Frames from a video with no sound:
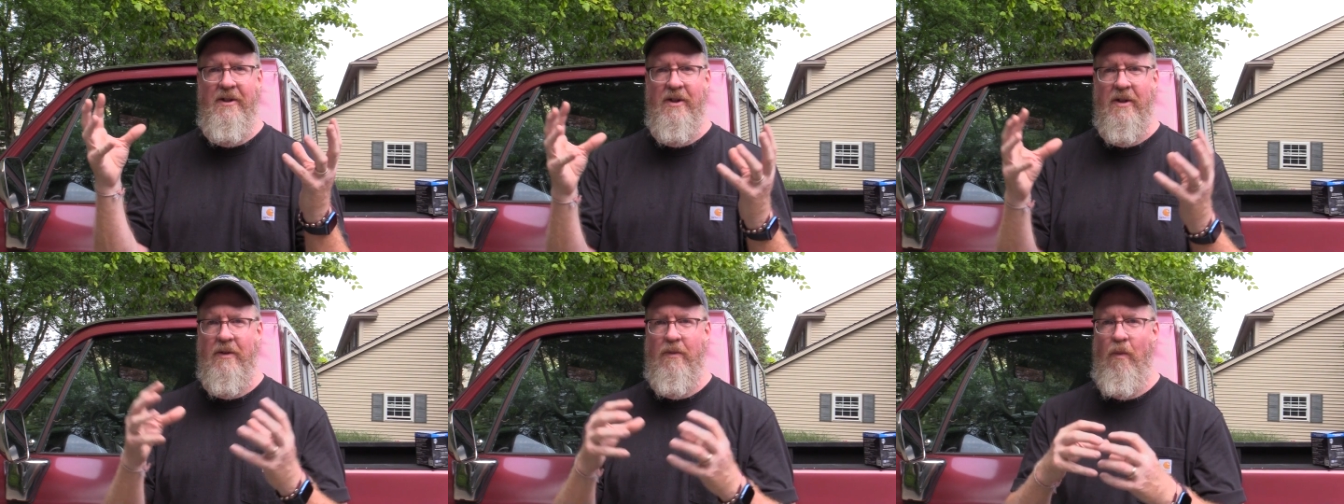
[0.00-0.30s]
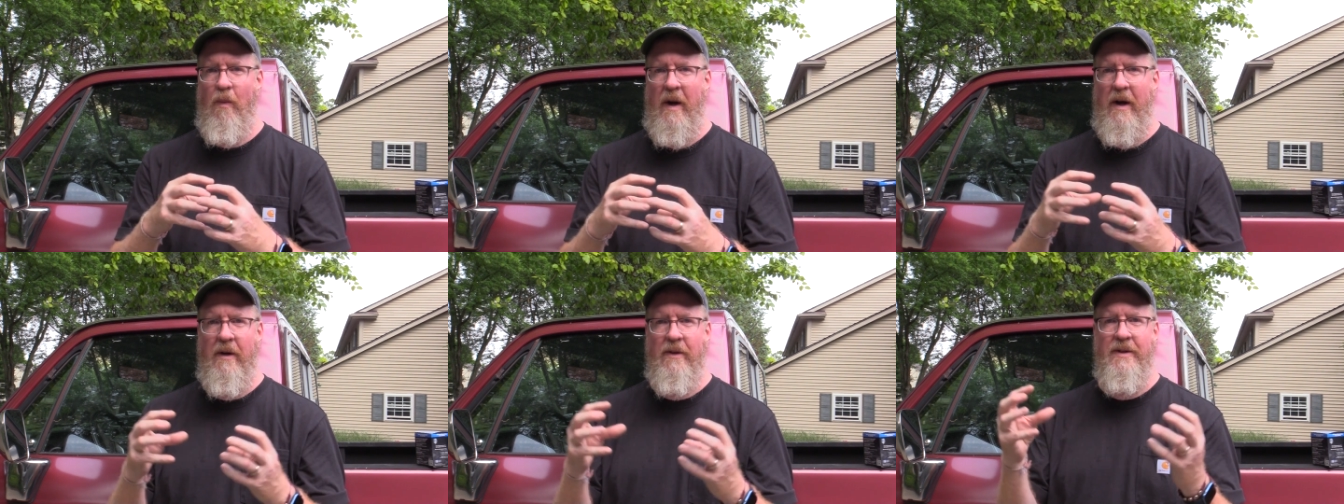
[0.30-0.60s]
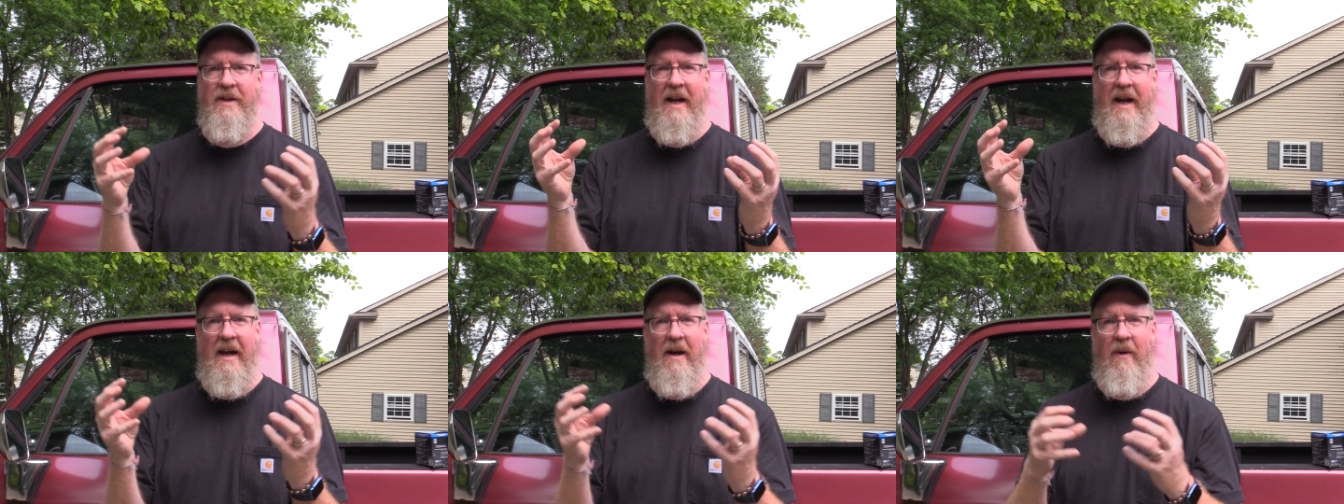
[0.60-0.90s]
just
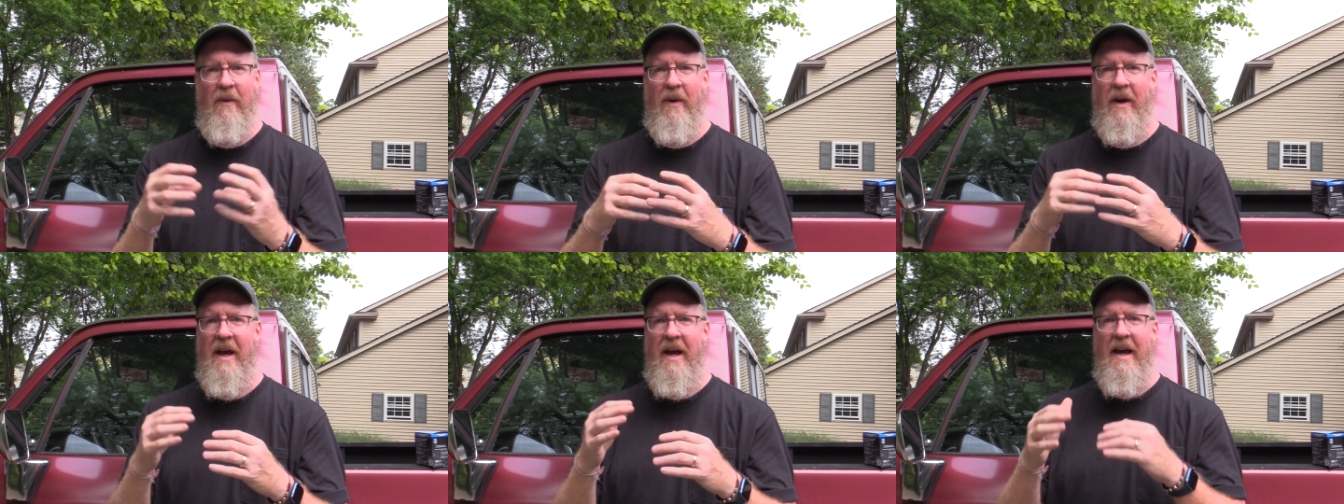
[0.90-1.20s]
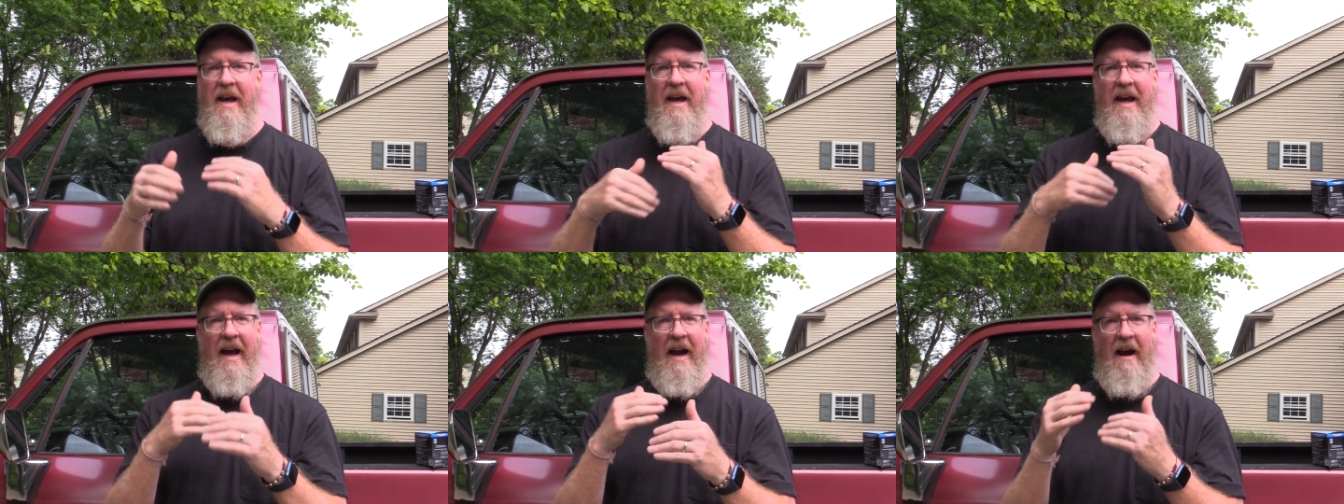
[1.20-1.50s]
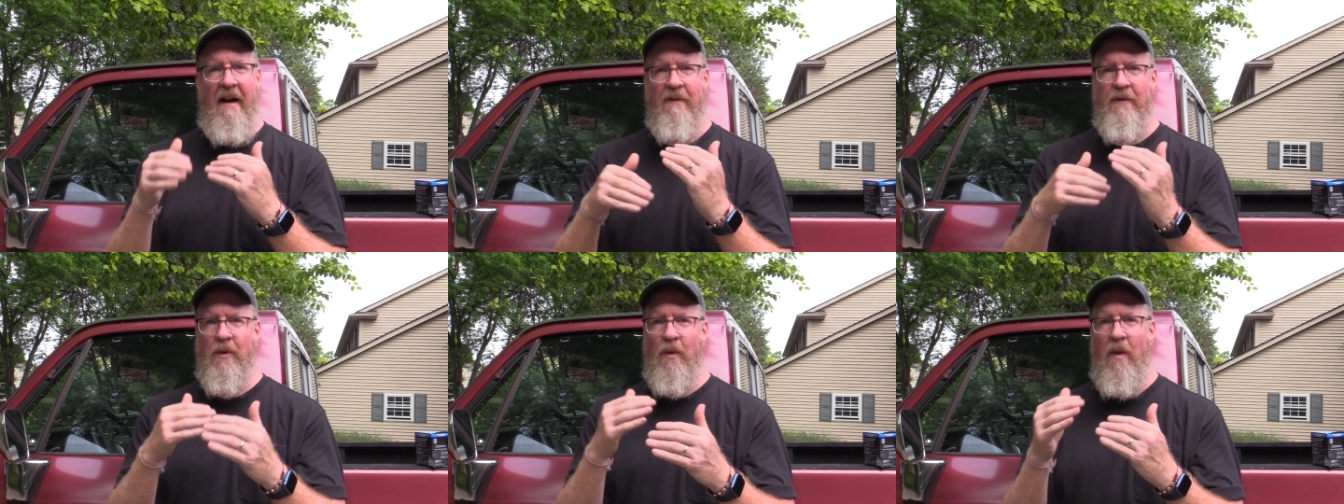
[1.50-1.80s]
wears it out and
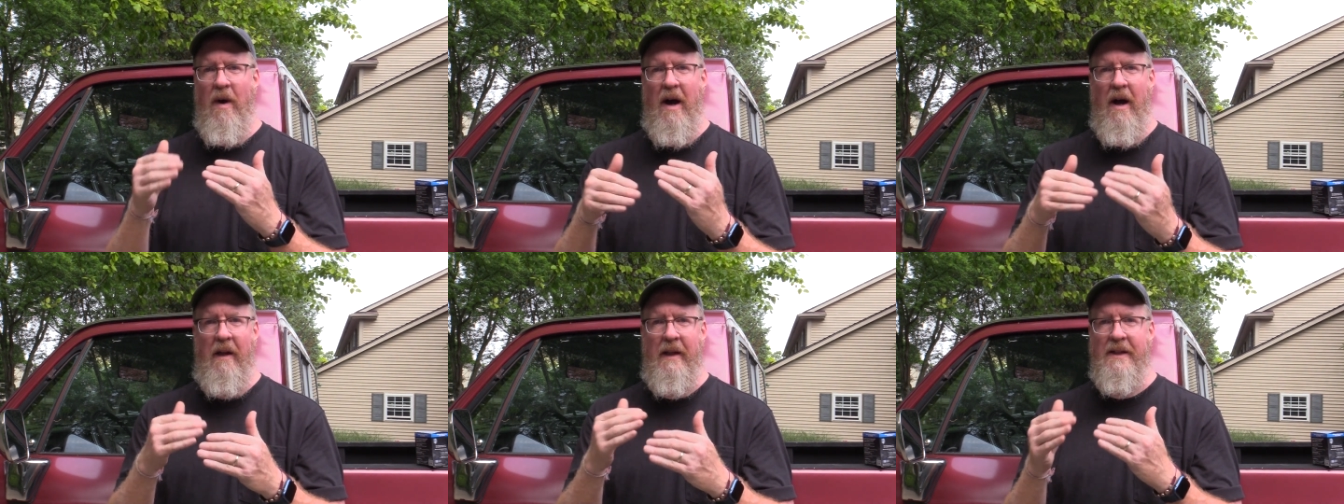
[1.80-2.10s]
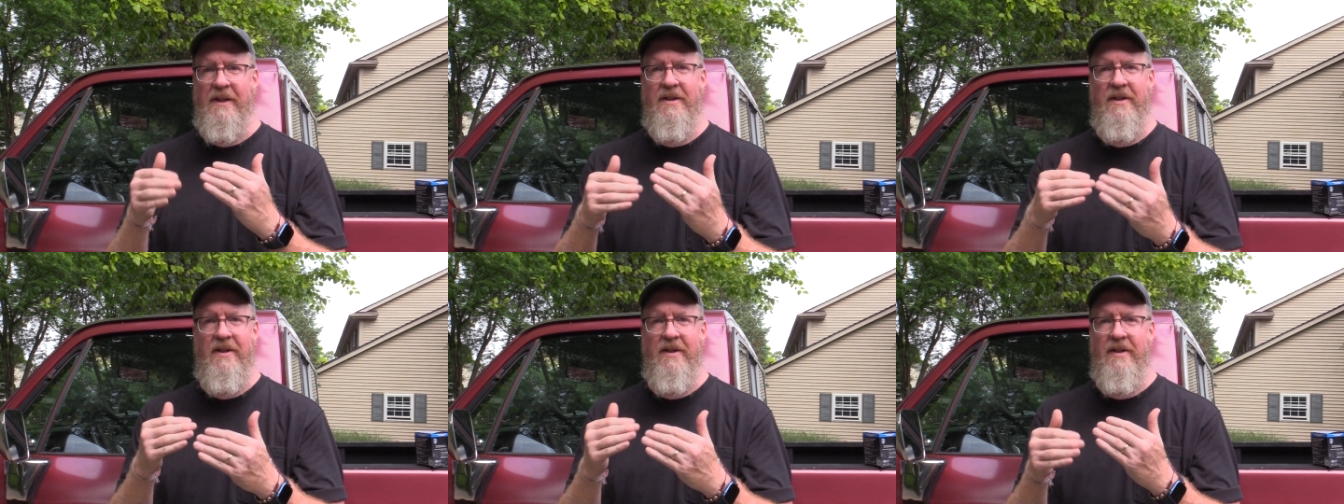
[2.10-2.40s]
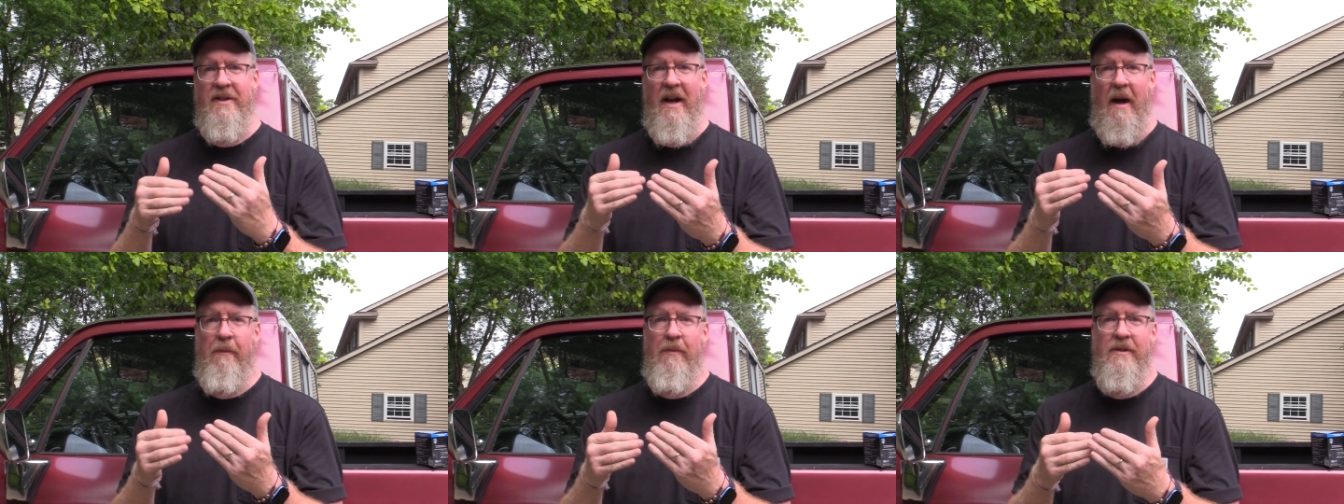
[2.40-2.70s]
after a while it's
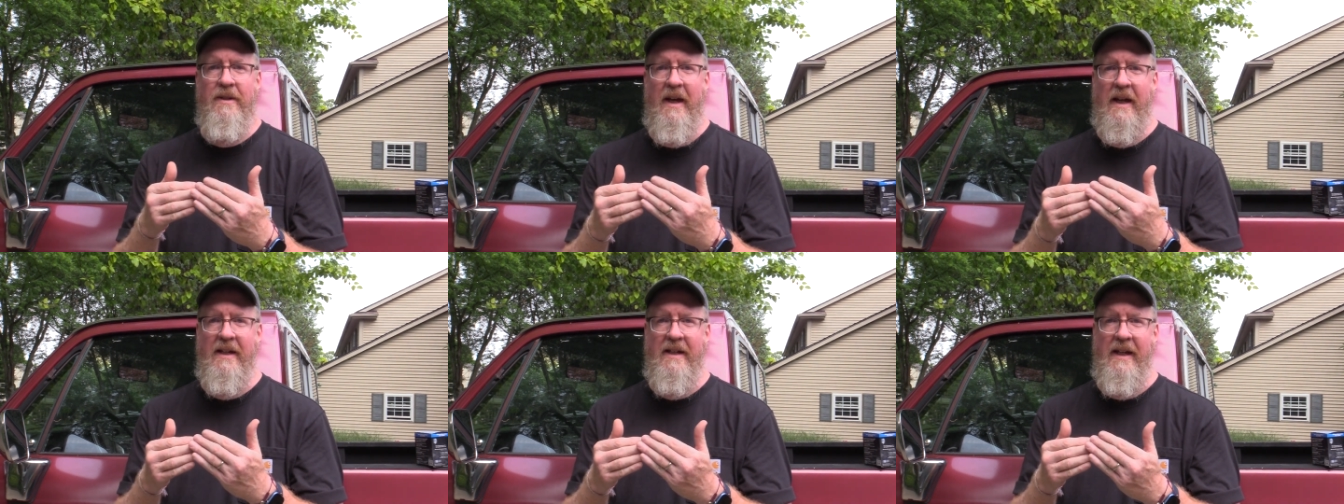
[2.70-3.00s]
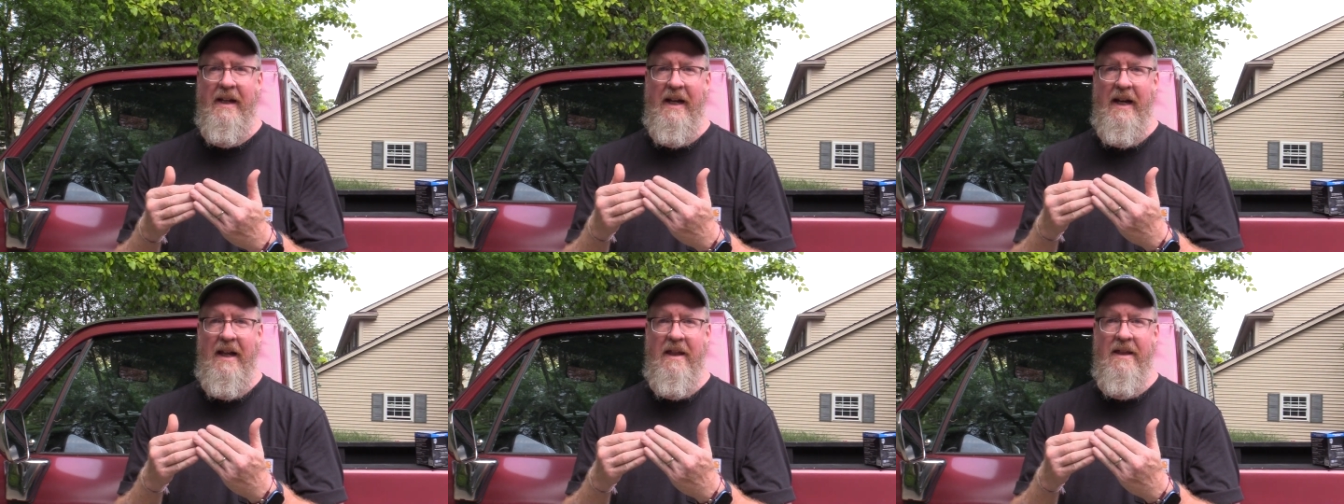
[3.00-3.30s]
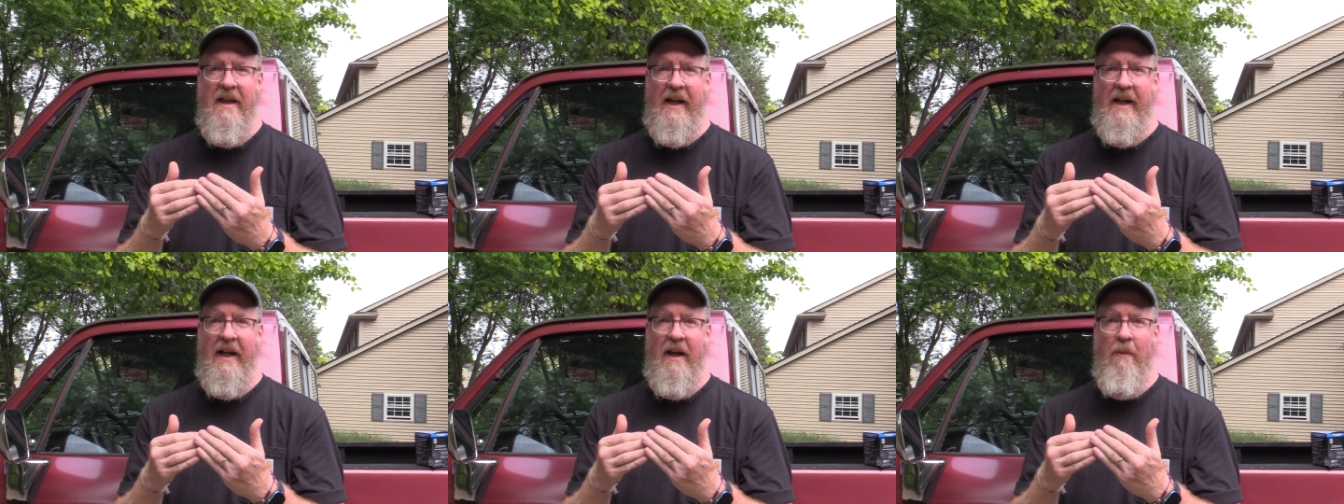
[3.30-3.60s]
just not protecting
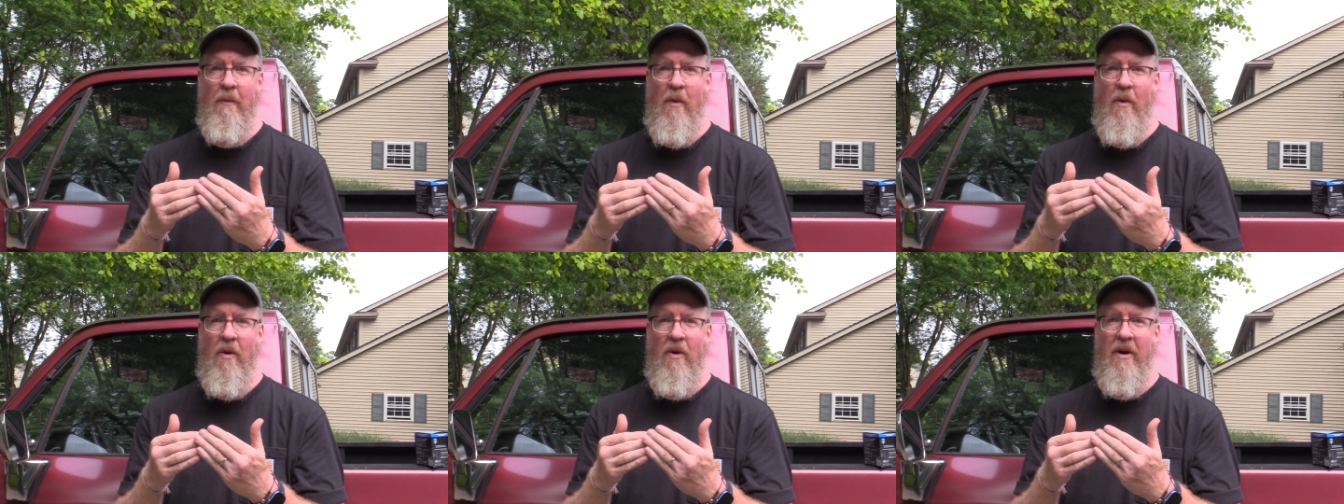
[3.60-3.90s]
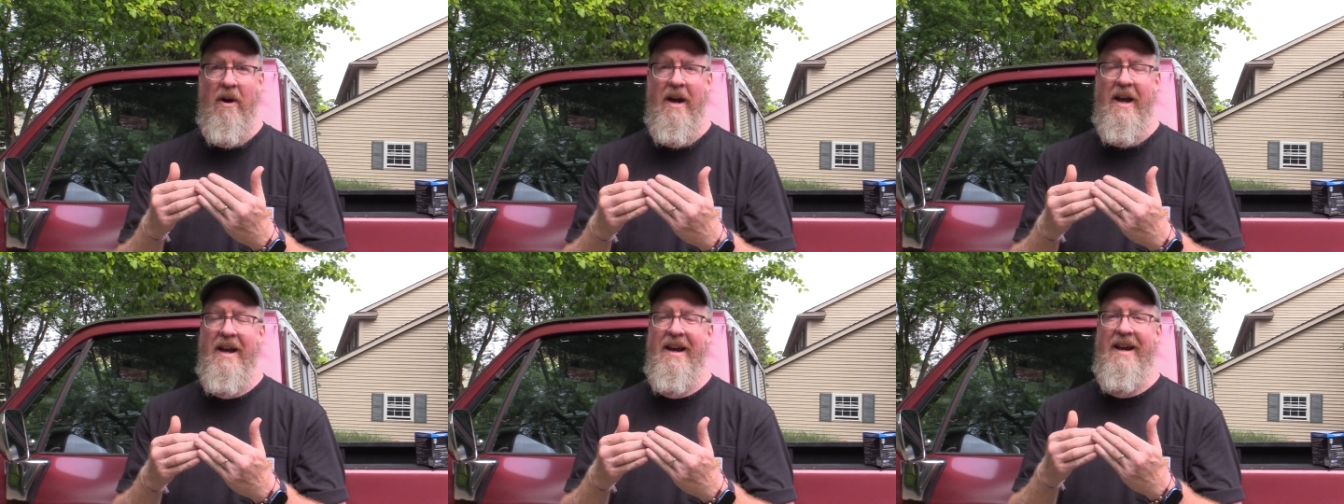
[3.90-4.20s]
anything anymore